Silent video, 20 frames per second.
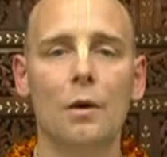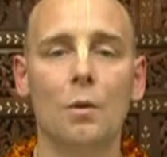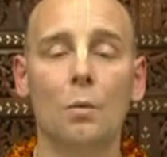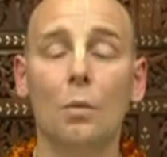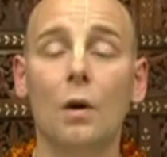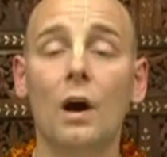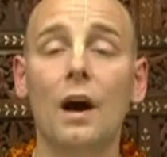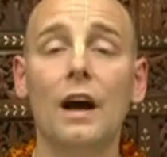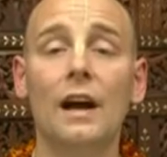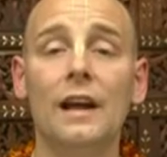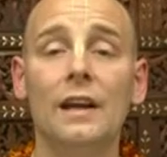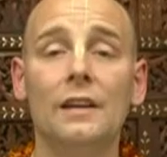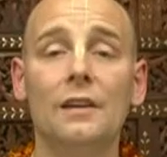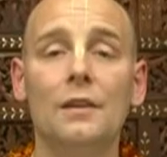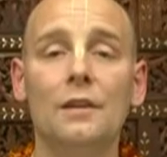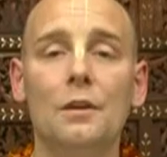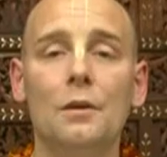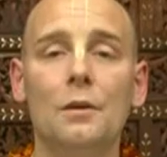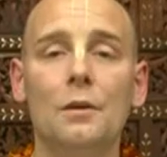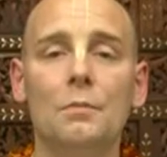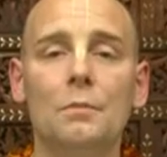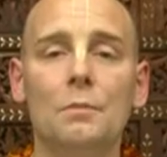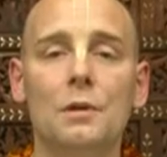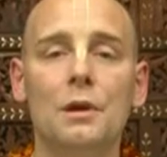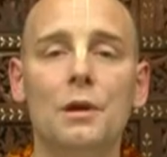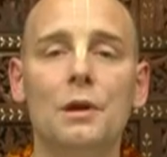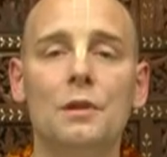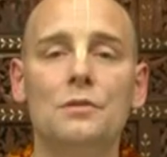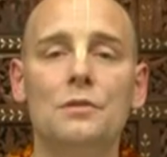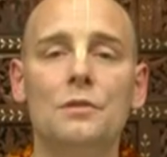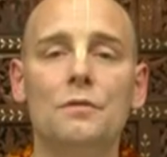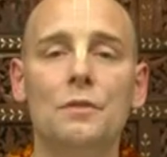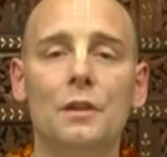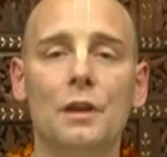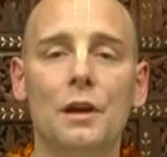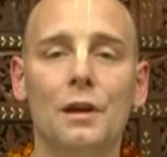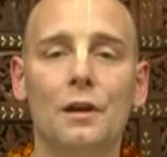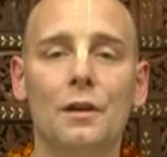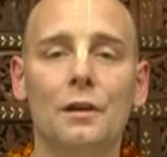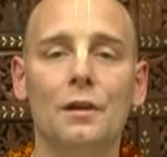Why? Because of
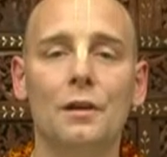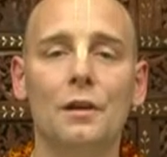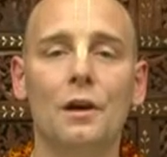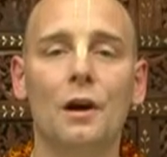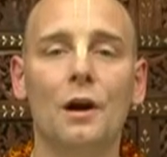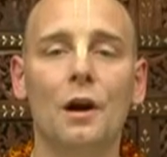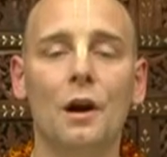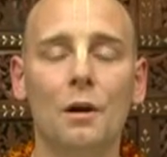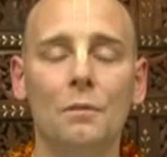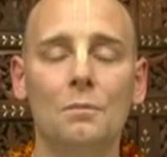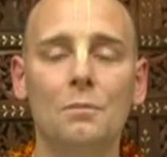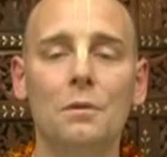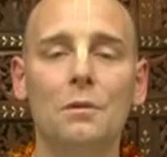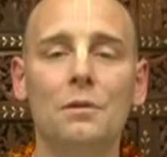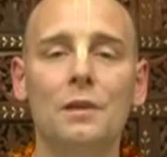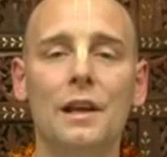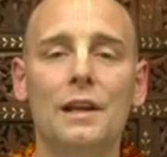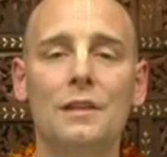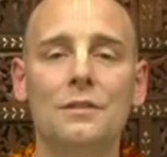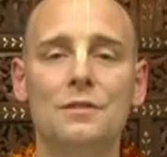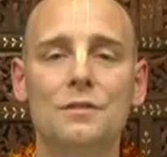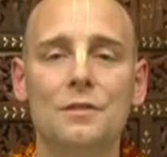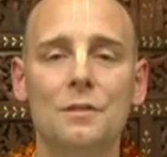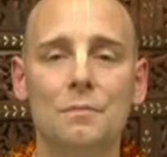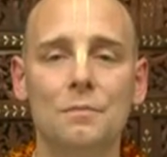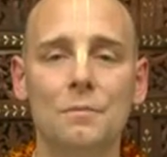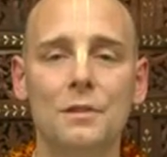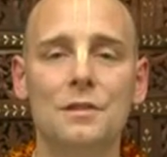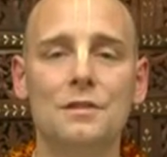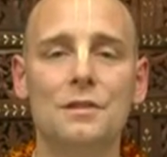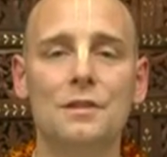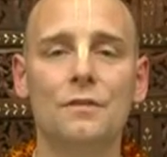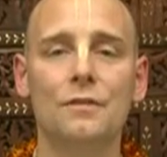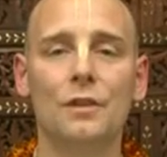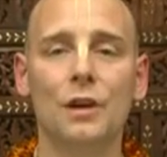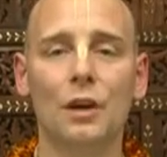their humble and submissive